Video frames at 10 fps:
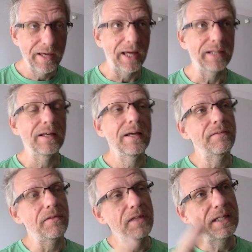And
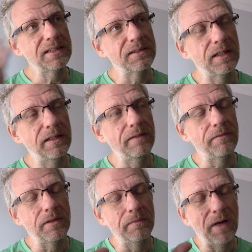the thing is
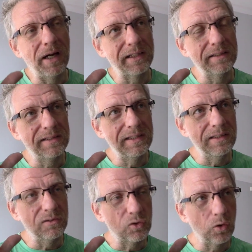that I can
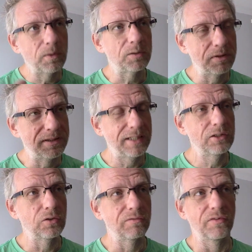see so much
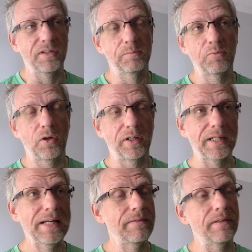potential for this product
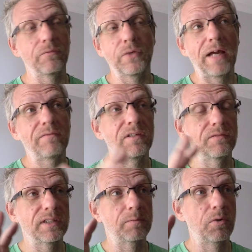that we haven't
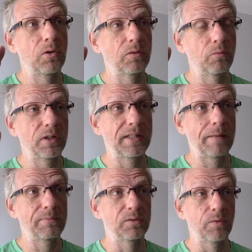even explored what
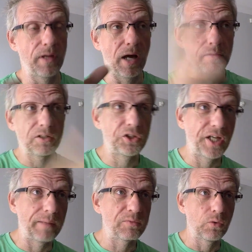happens with other
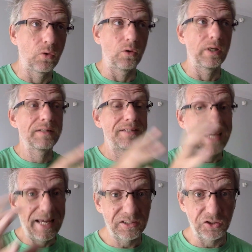shapes or
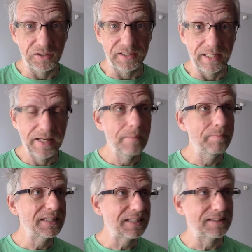textures yet.
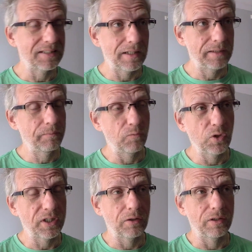Biscuits and I are
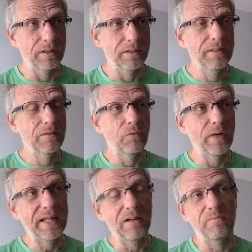working on a
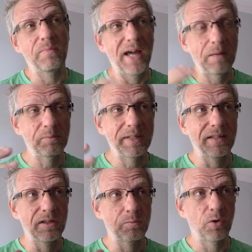way of perhaps
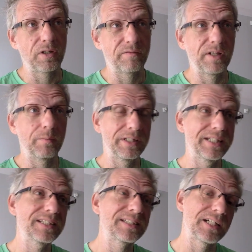making this product available
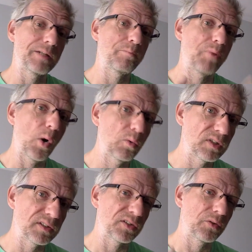inside
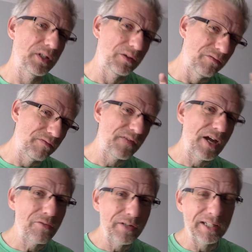Poser. So, you know,
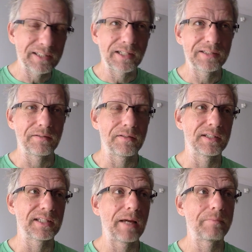very exciting
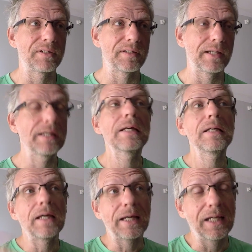things happening there.
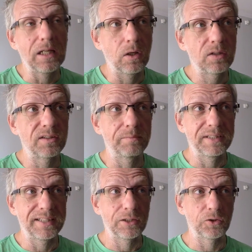Again, lots of
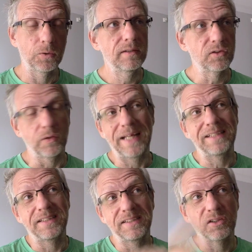potential. So
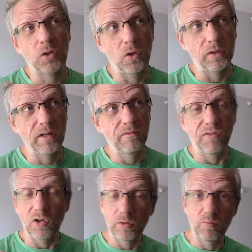hence this is called
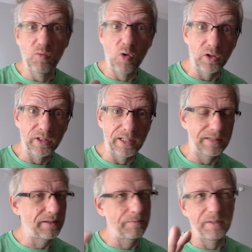volume one
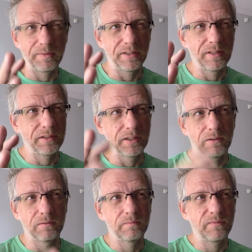and there may be, you
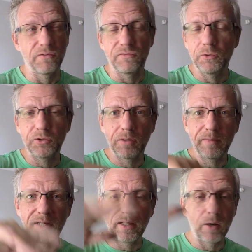know, the future
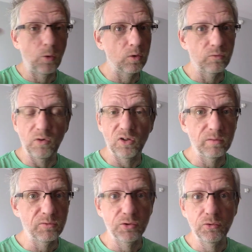may hold
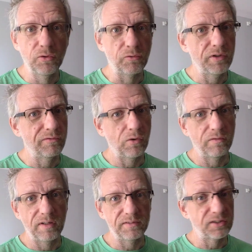volume two, three, four,
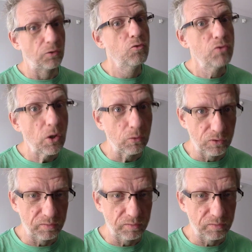five, six. Who knows?